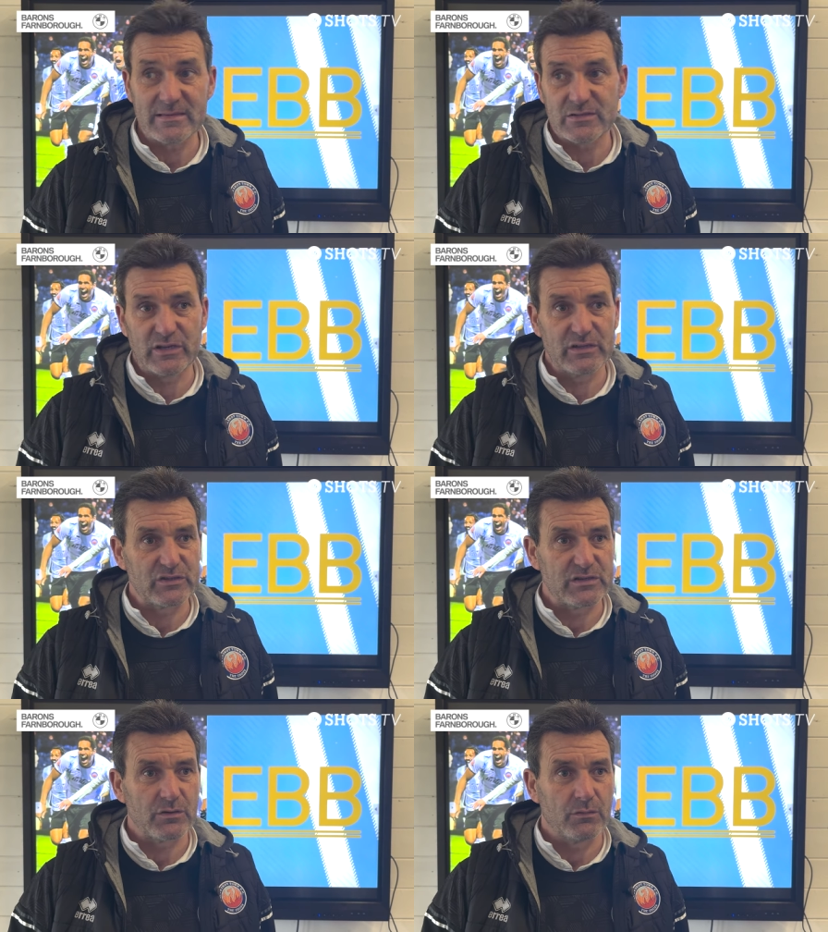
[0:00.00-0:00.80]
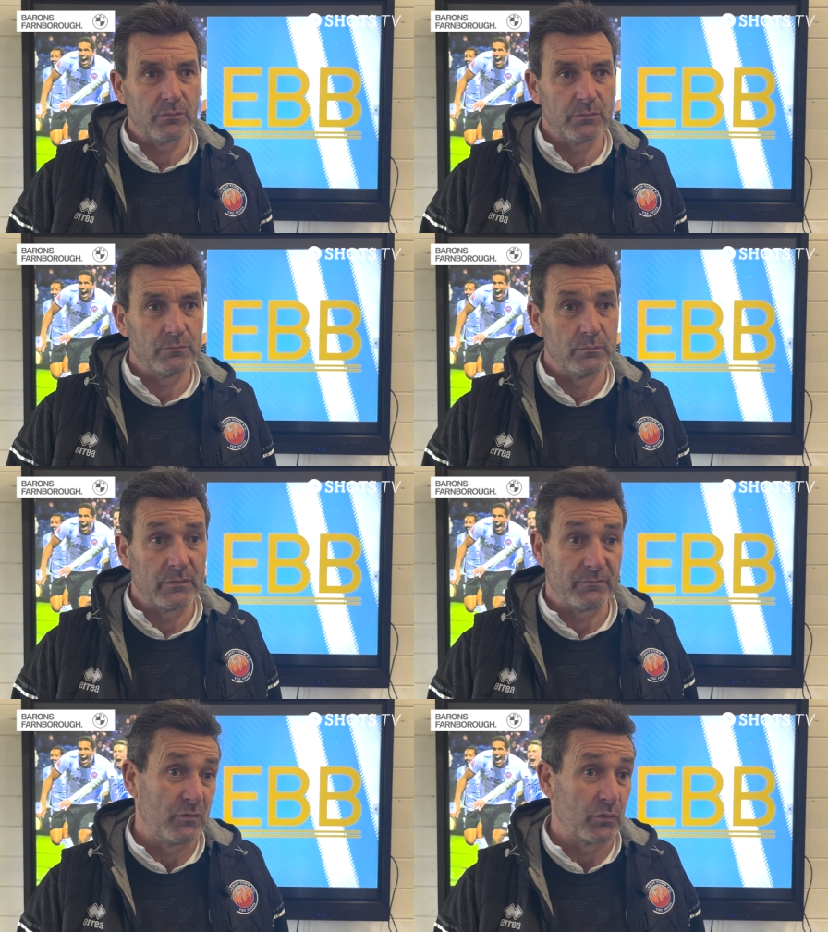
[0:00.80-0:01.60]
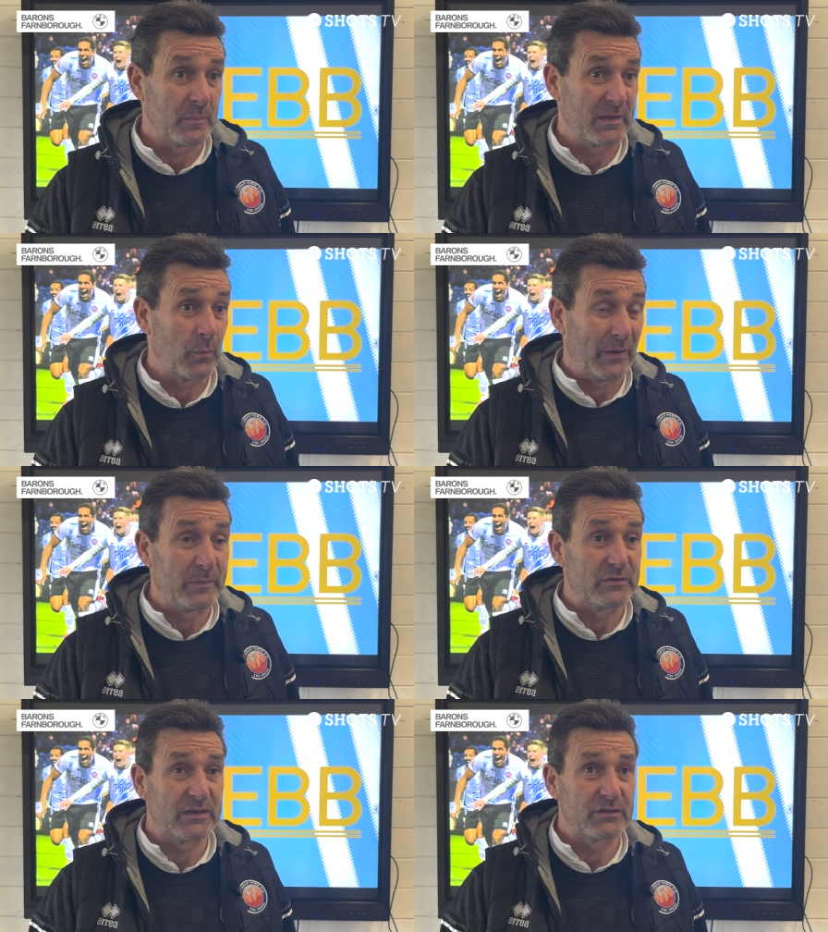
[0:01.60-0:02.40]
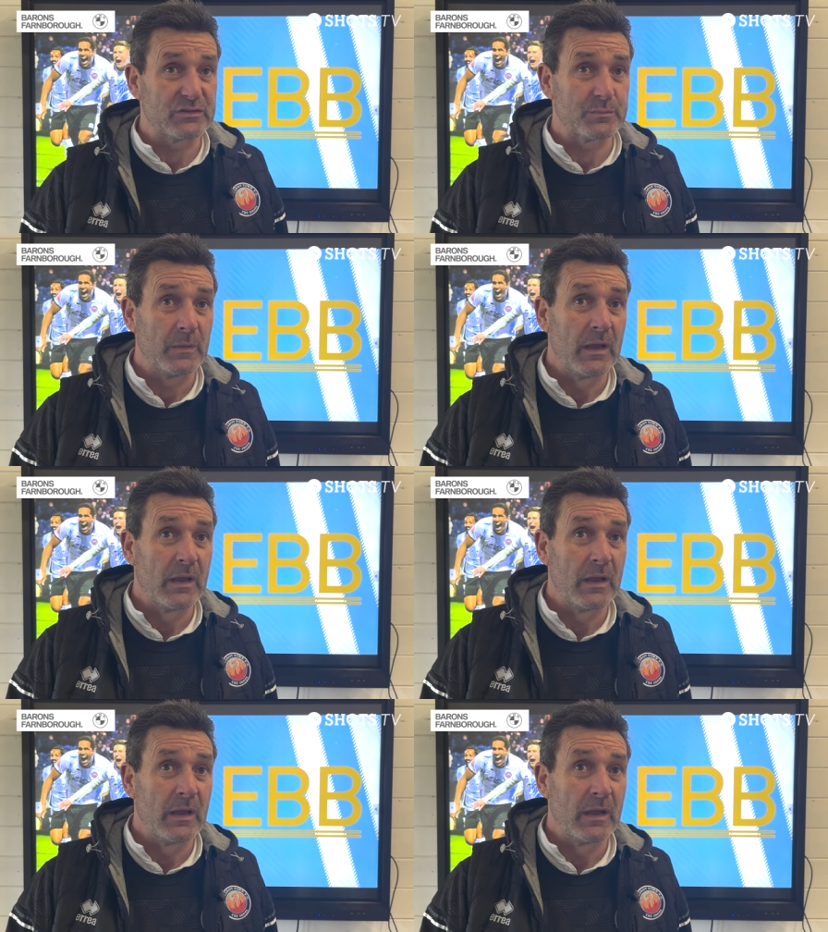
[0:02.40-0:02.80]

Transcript: is changes, or there will be changes,